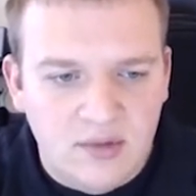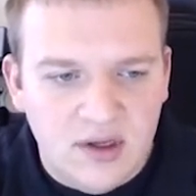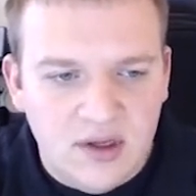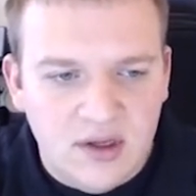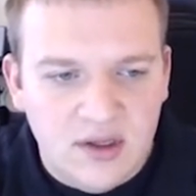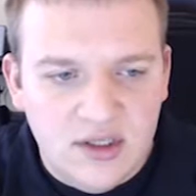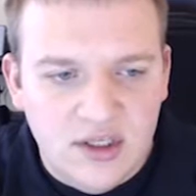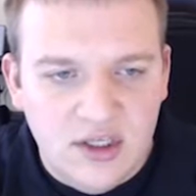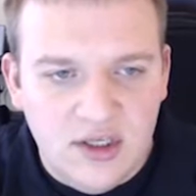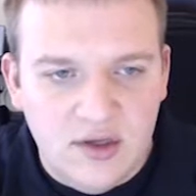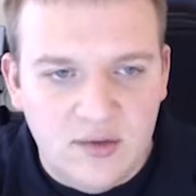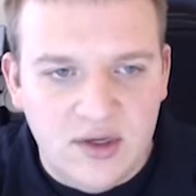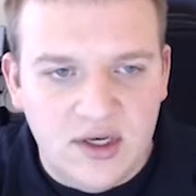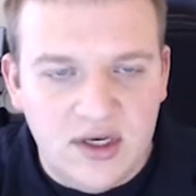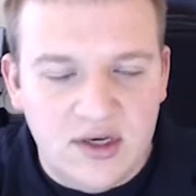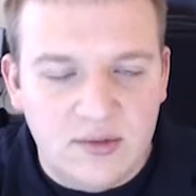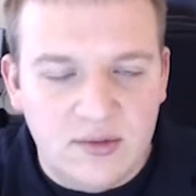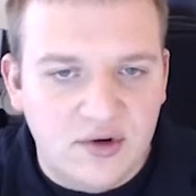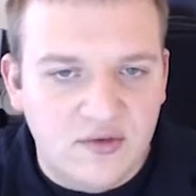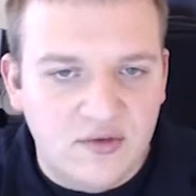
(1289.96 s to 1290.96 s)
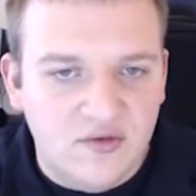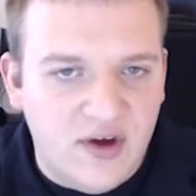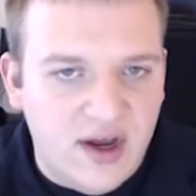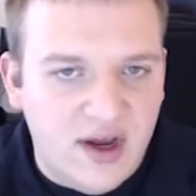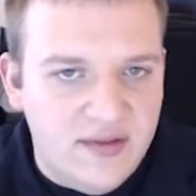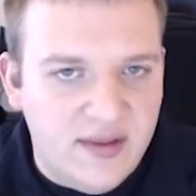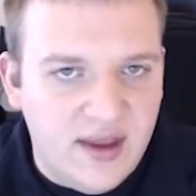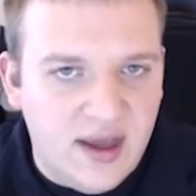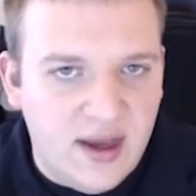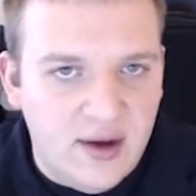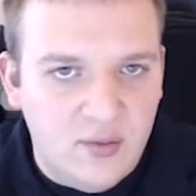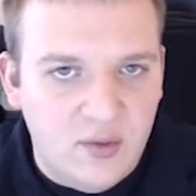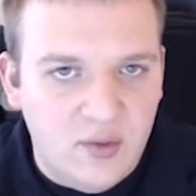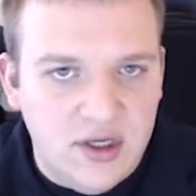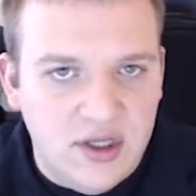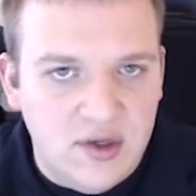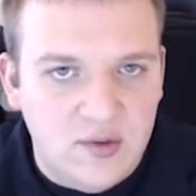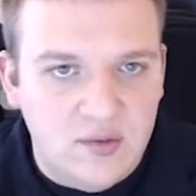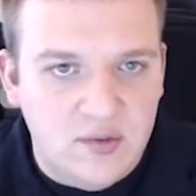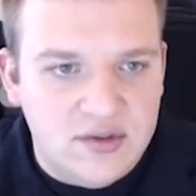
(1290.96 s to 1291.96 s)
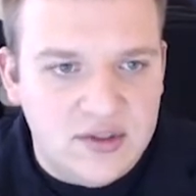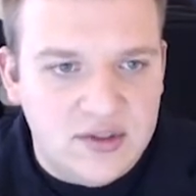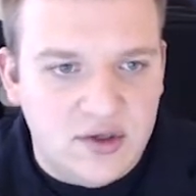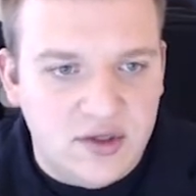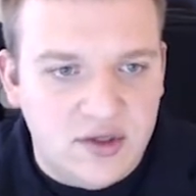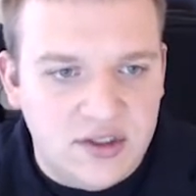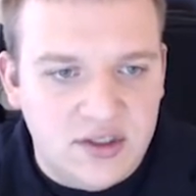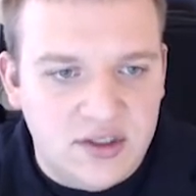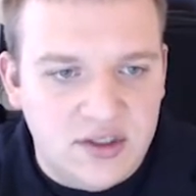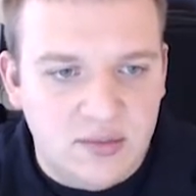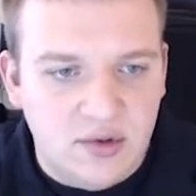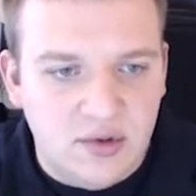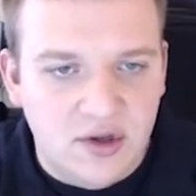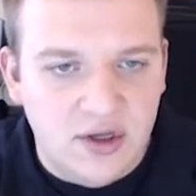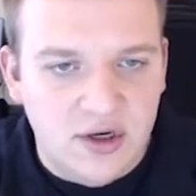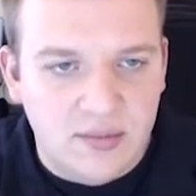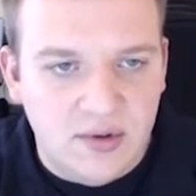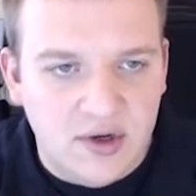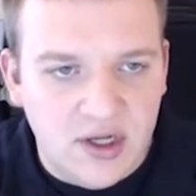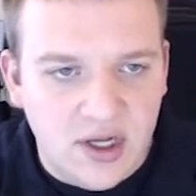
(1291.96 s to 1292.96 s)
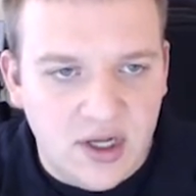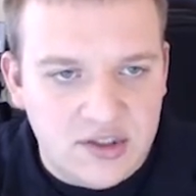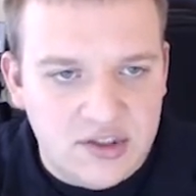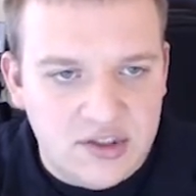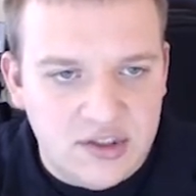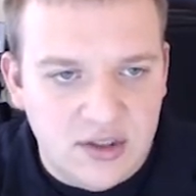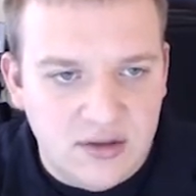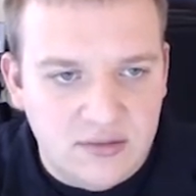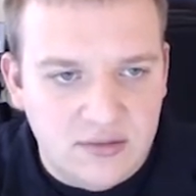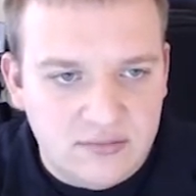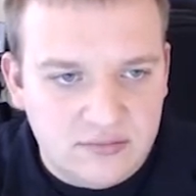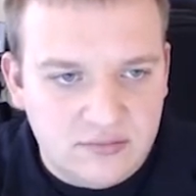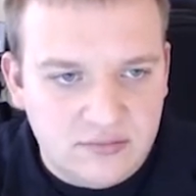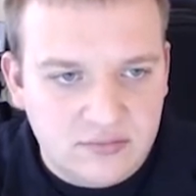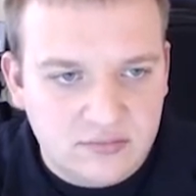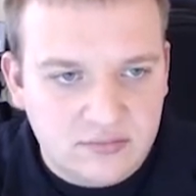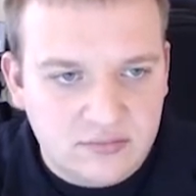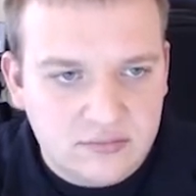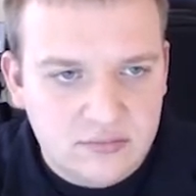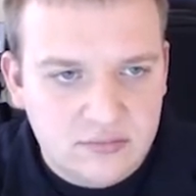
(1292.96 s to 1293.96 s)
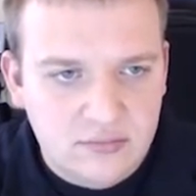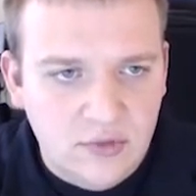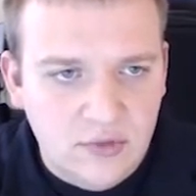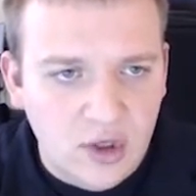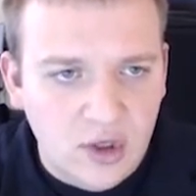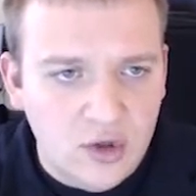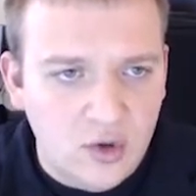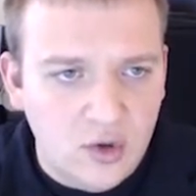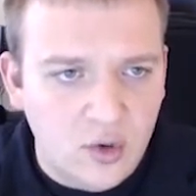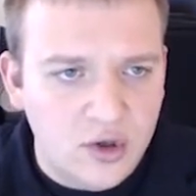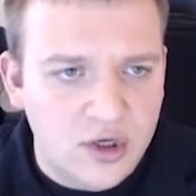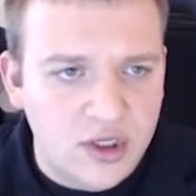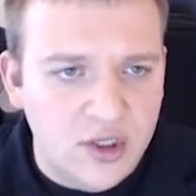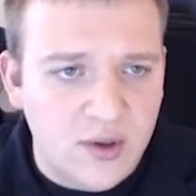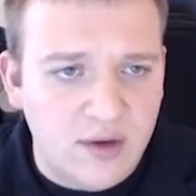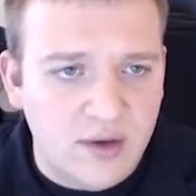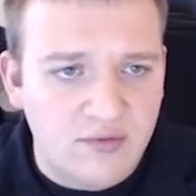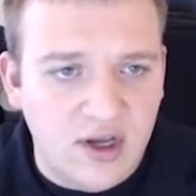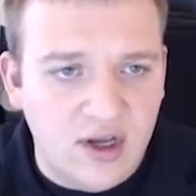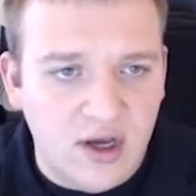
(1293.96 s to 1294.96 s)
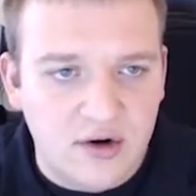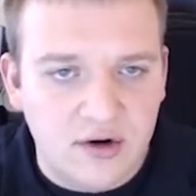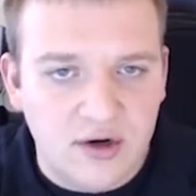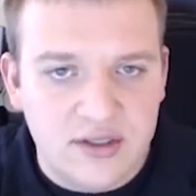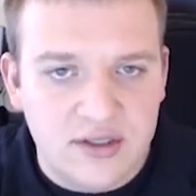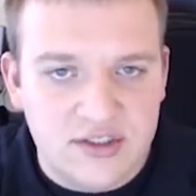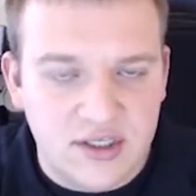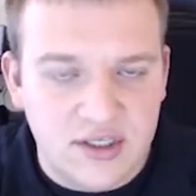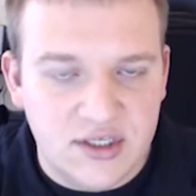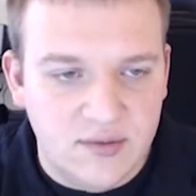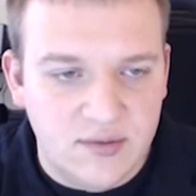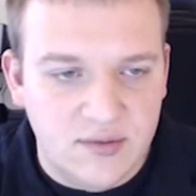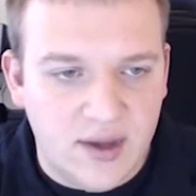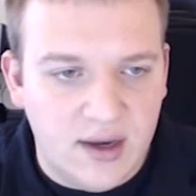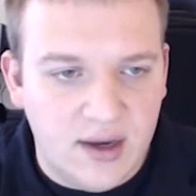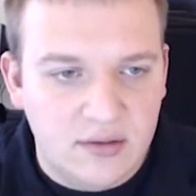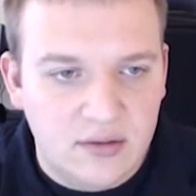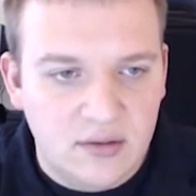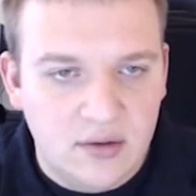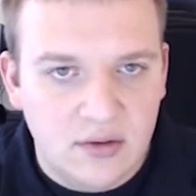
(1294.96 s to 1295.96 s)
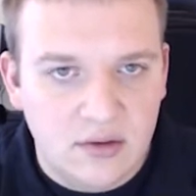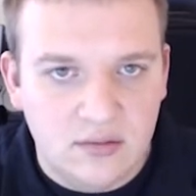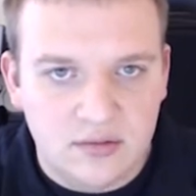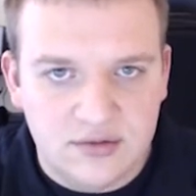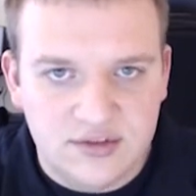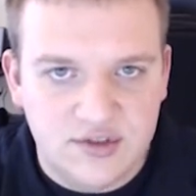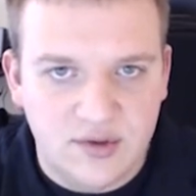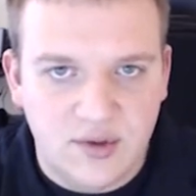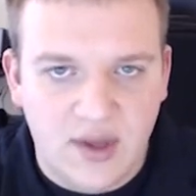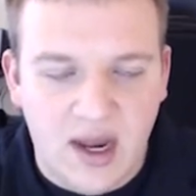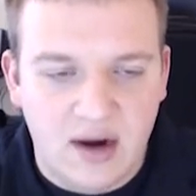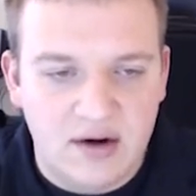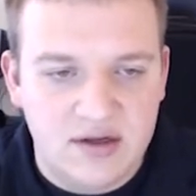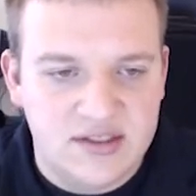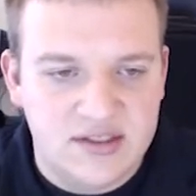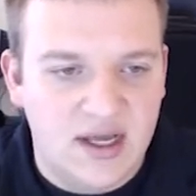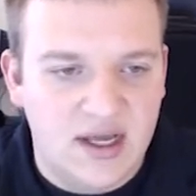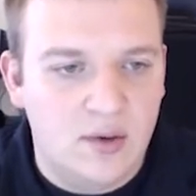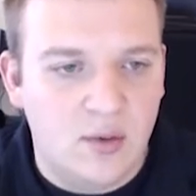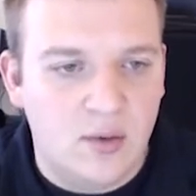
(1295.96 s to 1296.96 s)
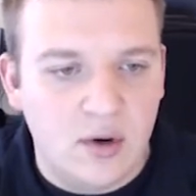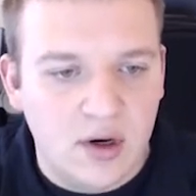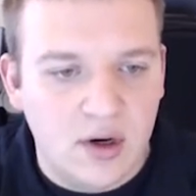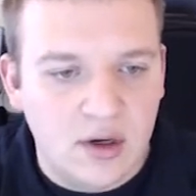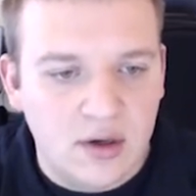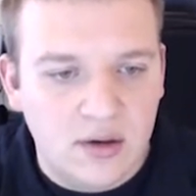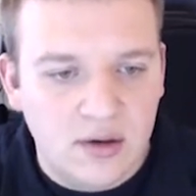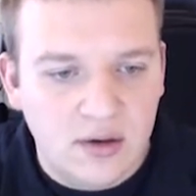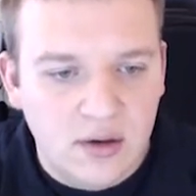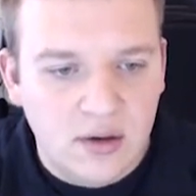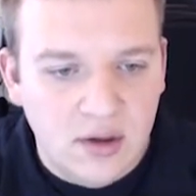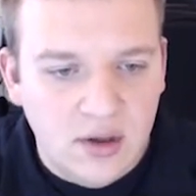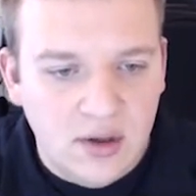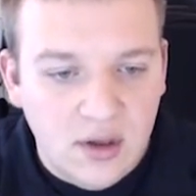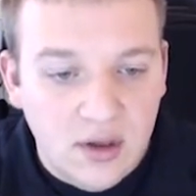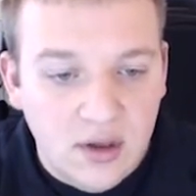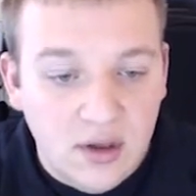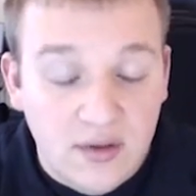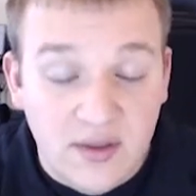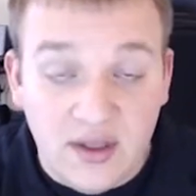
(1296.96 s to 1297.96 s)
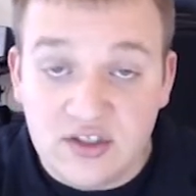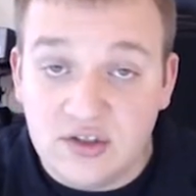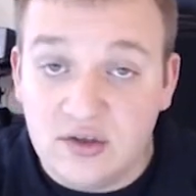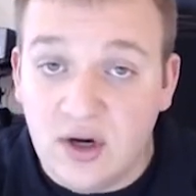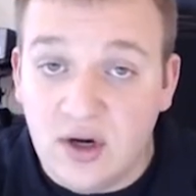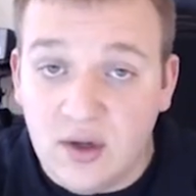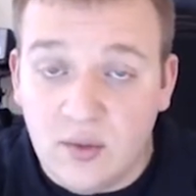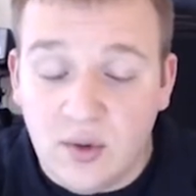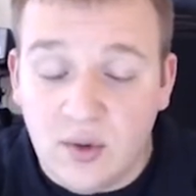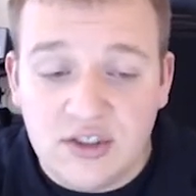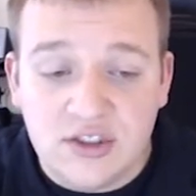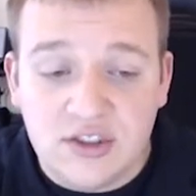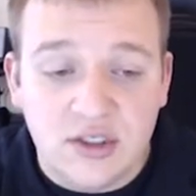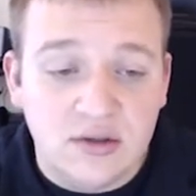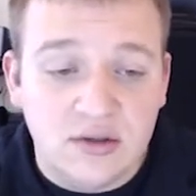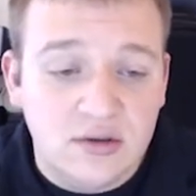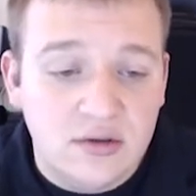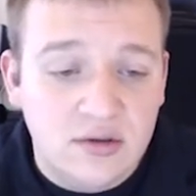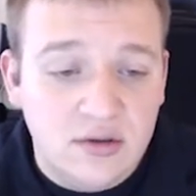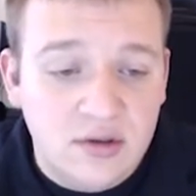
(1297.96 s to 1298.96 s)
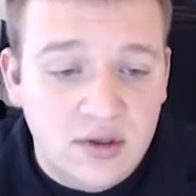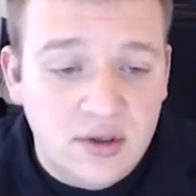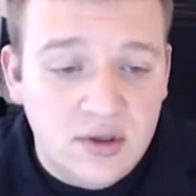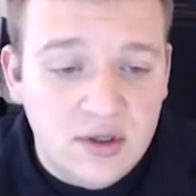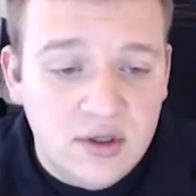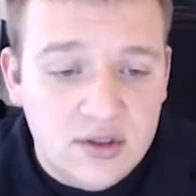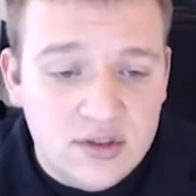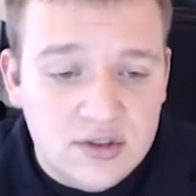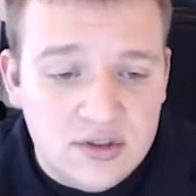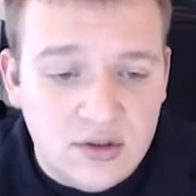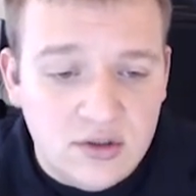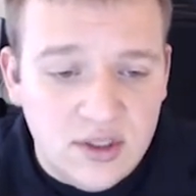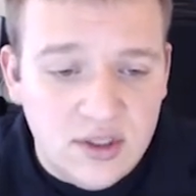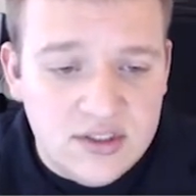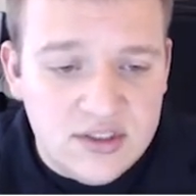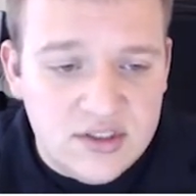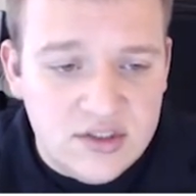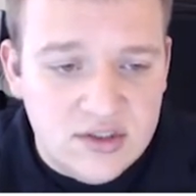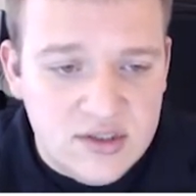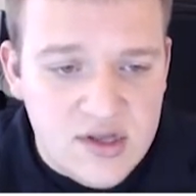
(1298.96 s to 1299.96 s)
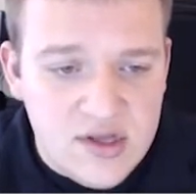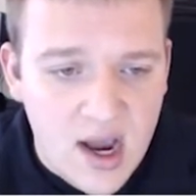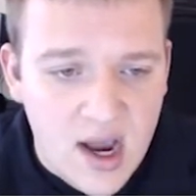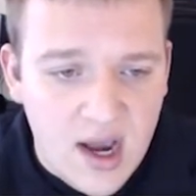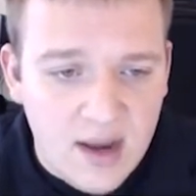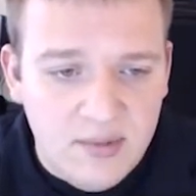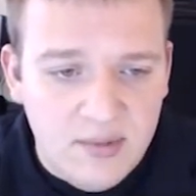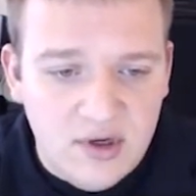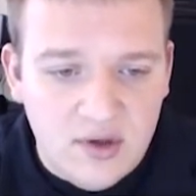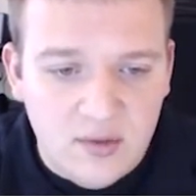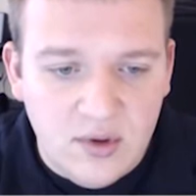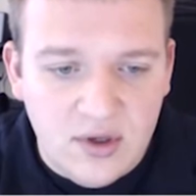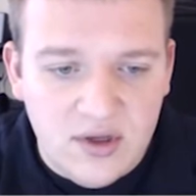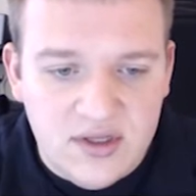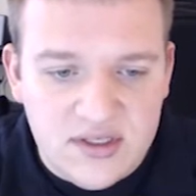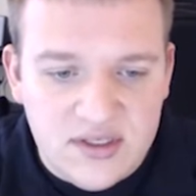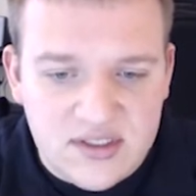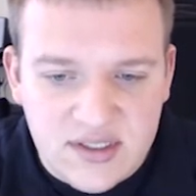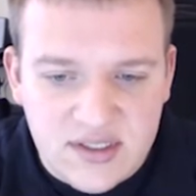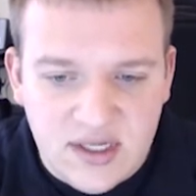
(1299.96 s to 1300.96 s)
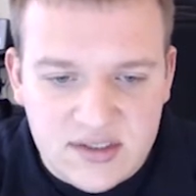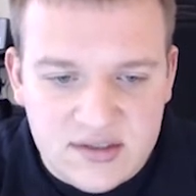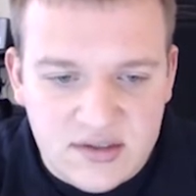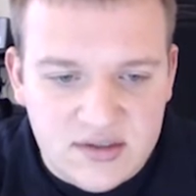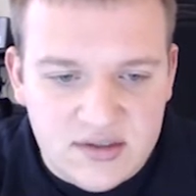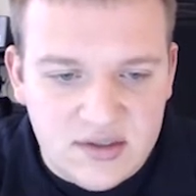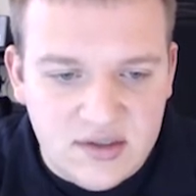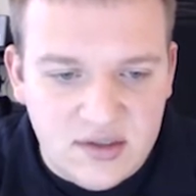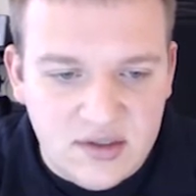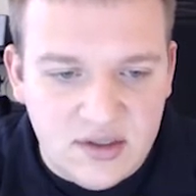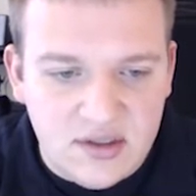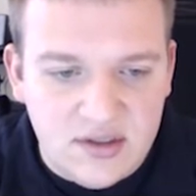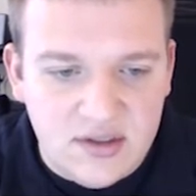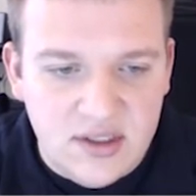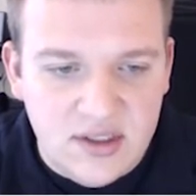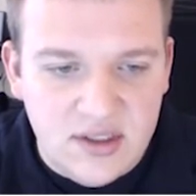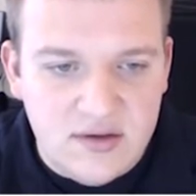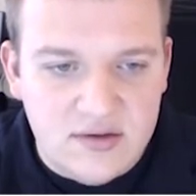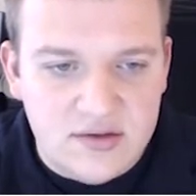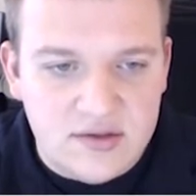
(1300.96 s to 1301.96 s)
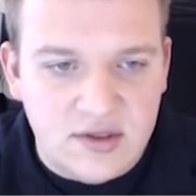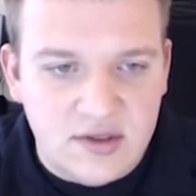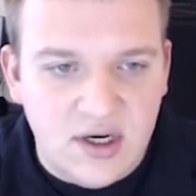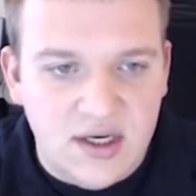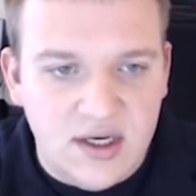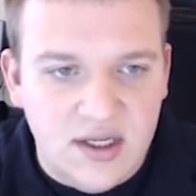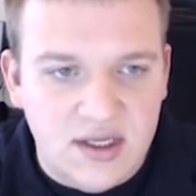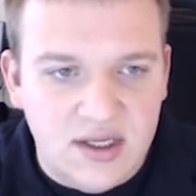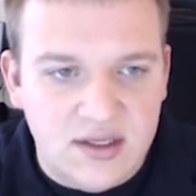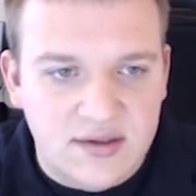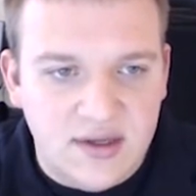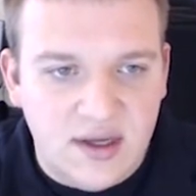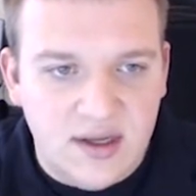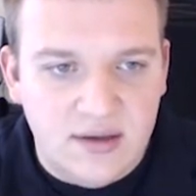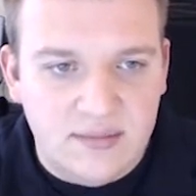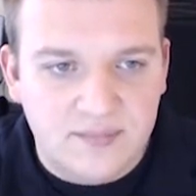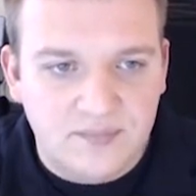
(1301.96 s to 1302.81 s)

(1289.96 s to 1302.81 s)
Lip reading: you didn't provide that when you told it to deploy to production, nor do you have an utterance to do that. Well, so how does that work? And that's a great question. So let's hop into one of these intents. Let's look at the user ID intent.